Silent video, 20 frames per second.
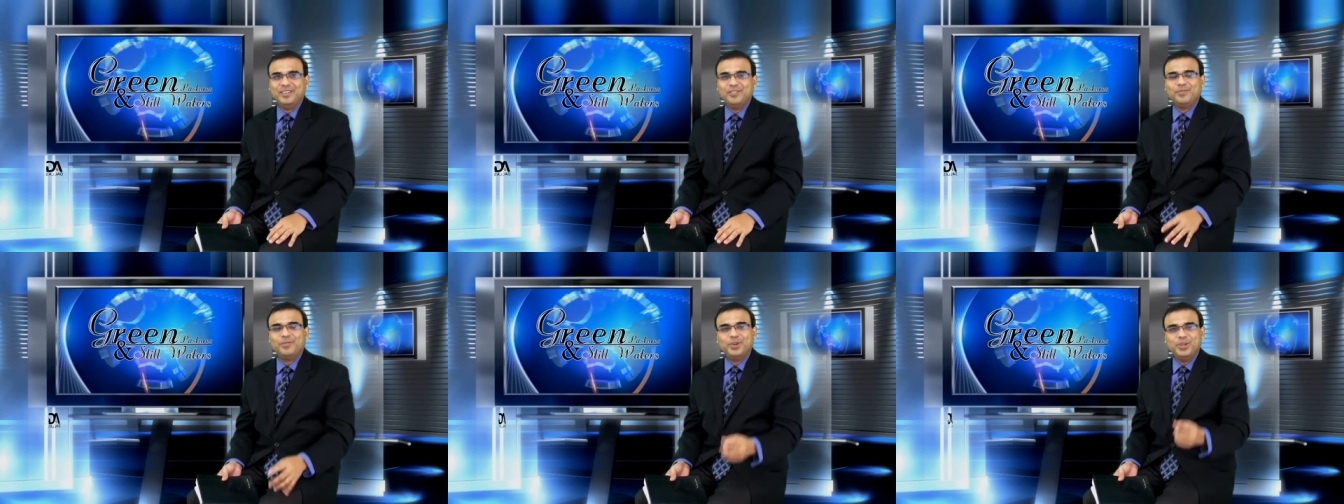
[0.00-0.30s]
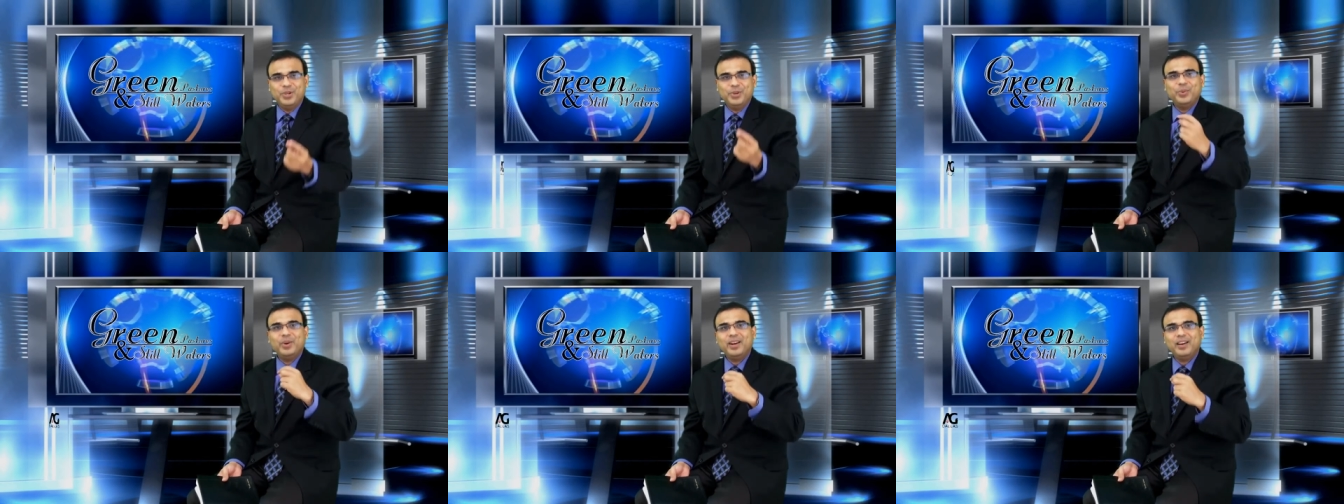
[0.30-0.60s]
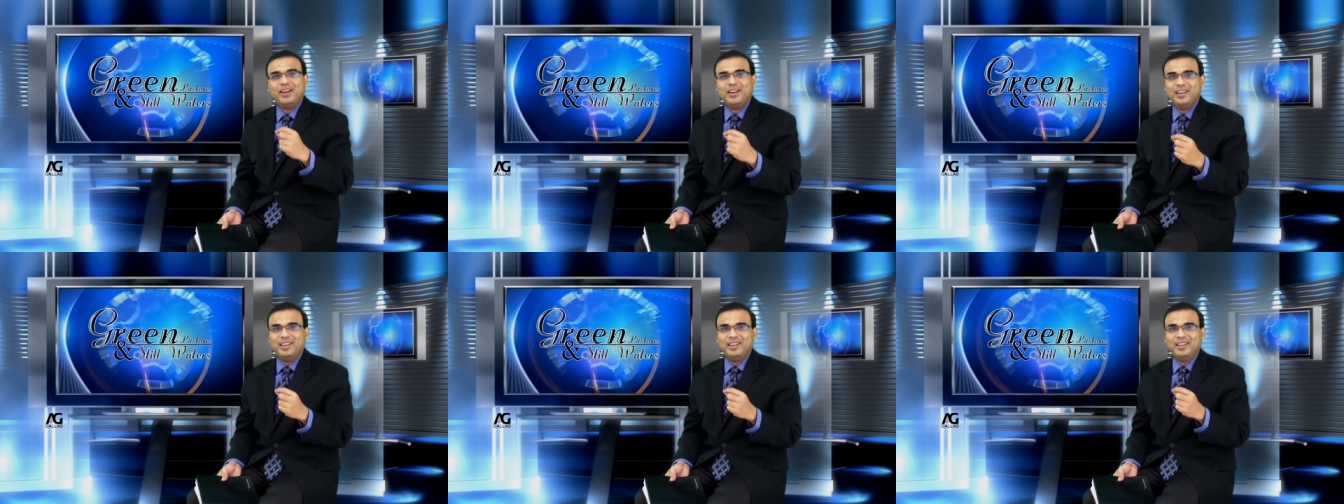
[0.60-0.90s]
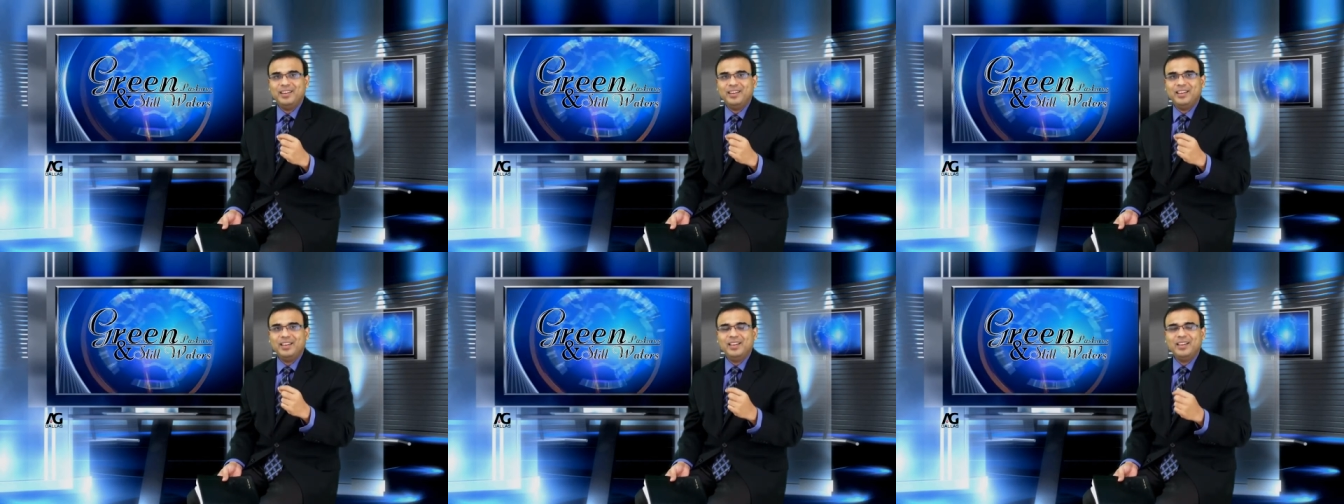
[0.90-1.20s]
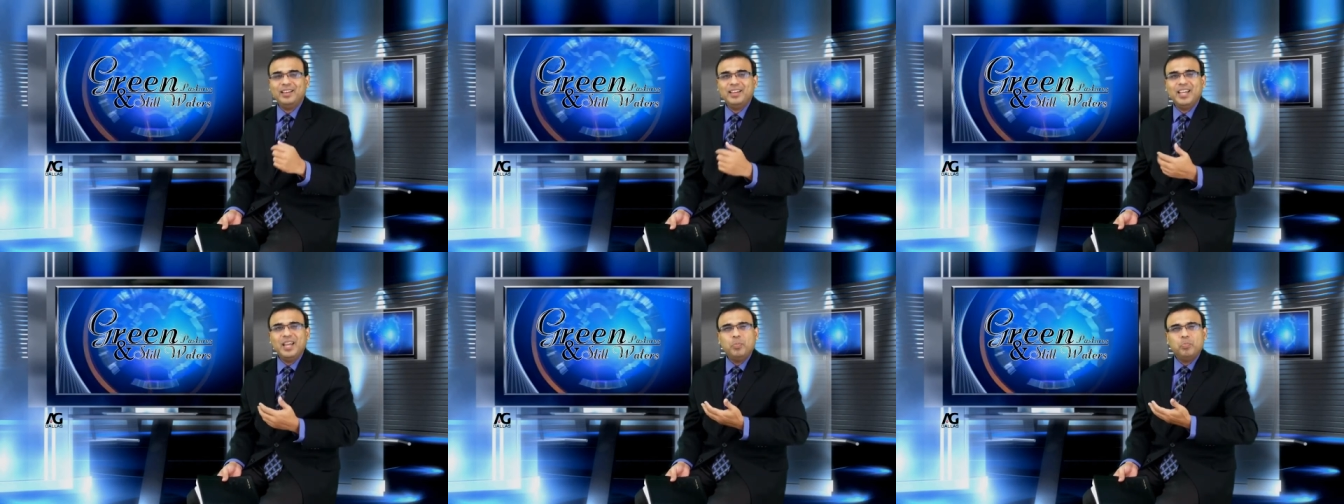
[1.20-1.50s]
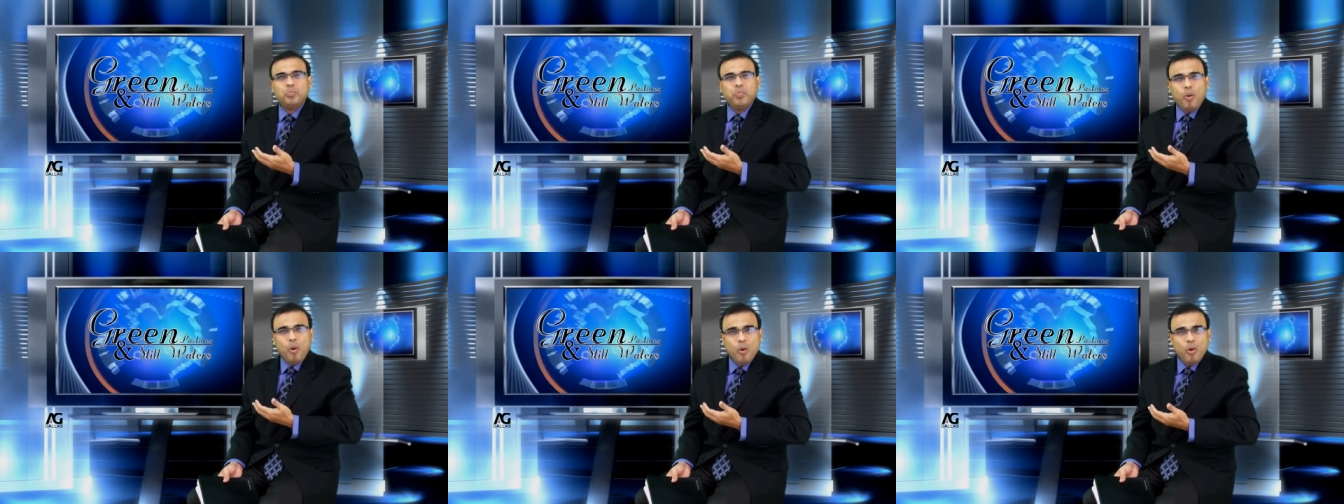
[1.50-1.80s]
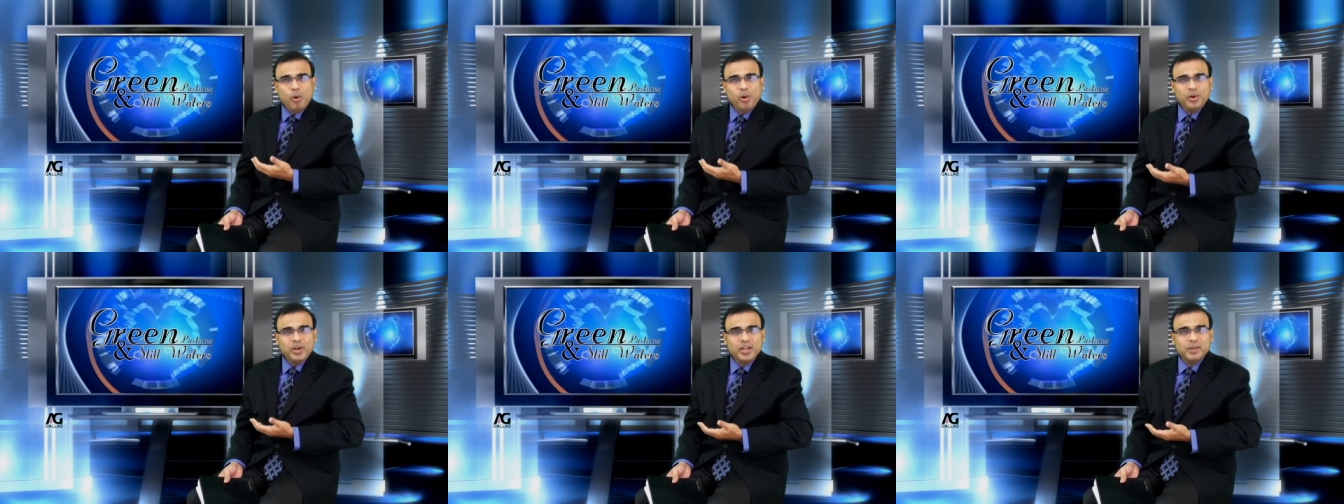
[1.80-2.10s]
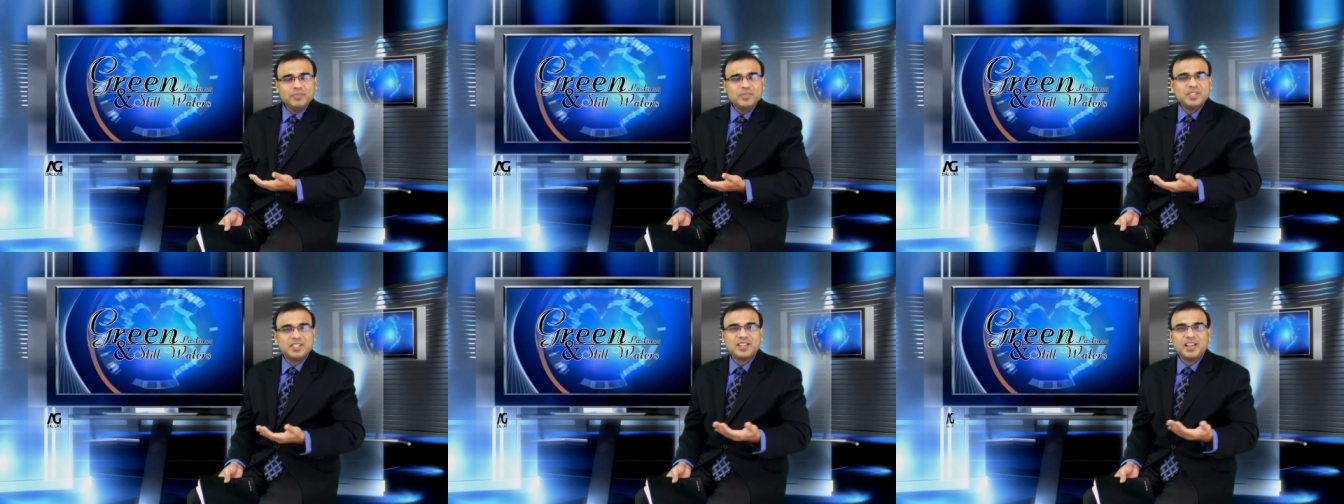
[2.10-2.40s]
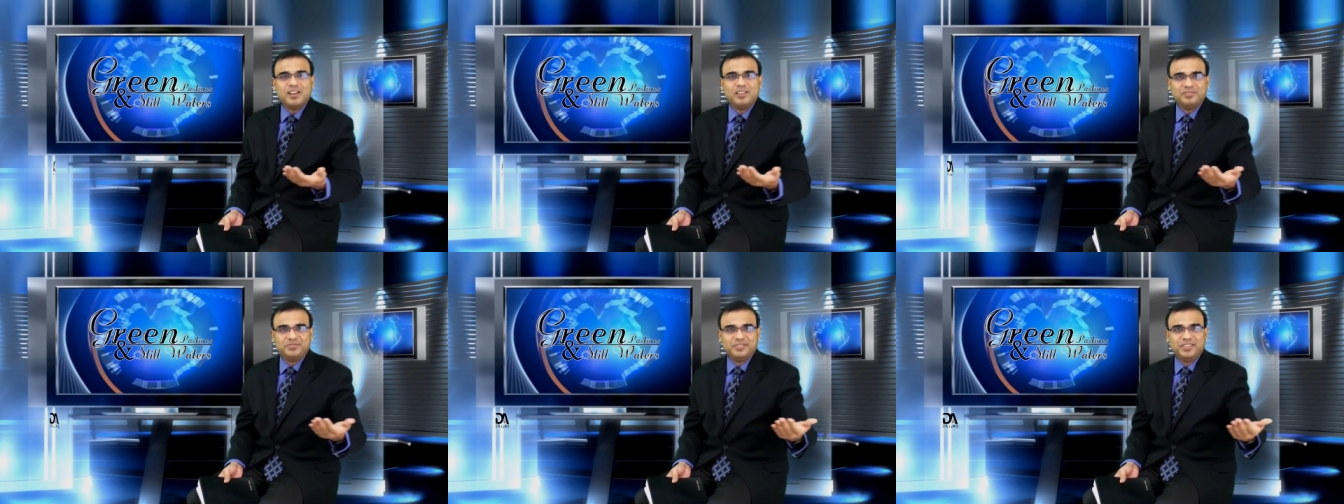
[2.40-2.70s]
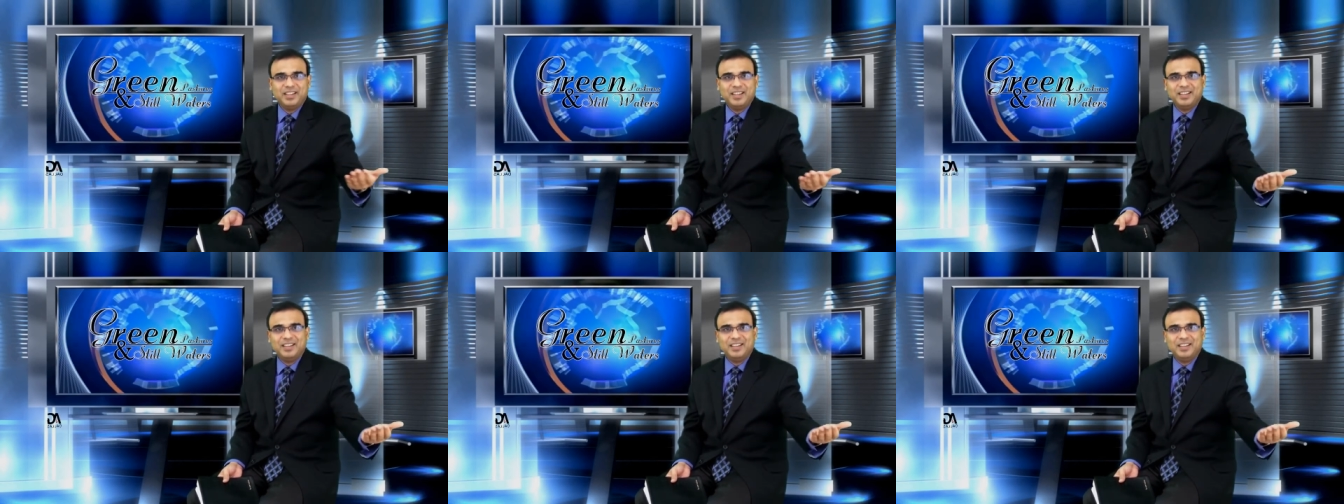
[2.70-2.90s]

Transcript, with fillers: for you and I. He poured himself